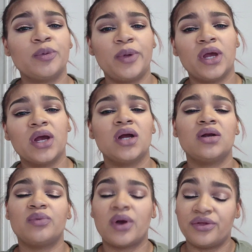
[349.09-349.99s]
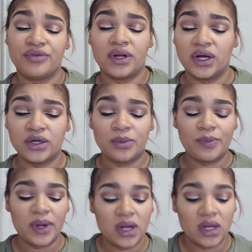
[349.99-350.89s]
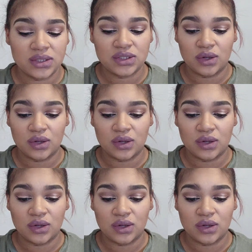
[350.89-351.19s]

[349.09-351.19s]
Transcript: prepared rather than under prepared.